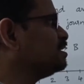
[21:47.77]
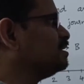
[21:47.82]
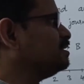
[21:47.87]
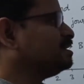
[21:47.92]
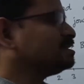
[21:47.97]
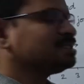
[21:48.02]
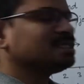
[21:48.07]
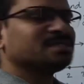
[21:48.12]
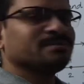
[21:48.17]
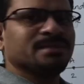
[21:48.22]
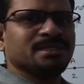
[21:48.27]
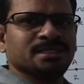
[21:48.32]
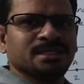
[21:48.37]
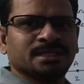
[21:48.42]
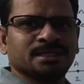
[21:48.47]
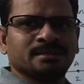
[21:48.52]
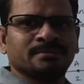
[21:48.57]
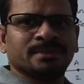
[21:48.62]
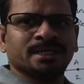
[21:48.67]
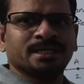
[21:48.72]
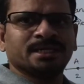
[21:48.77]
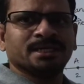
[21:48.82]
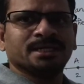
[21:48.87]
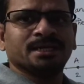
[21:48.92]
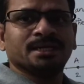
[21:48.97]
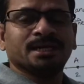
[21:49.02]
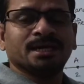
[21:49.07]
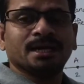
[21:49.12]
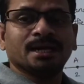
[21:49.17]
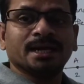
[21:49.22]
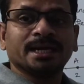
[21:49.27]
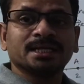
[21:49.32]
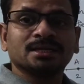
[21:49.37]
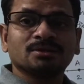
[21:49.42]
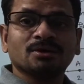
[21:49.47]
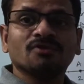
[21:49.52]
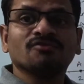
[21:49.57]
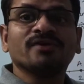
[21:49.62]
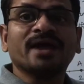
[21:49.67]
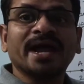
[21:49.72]
Distance means nothing but length
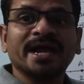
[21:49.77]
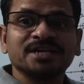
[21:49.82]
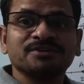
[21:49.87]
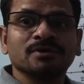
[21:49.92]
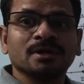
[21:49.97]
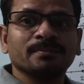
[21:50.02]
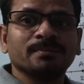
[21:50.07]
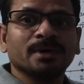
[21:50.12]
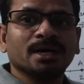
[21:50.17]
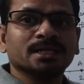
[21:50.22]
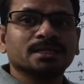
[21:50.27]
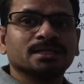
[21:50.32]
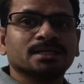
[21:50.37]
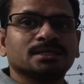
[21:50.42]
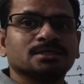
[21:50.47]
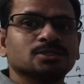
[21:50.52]
of actual path.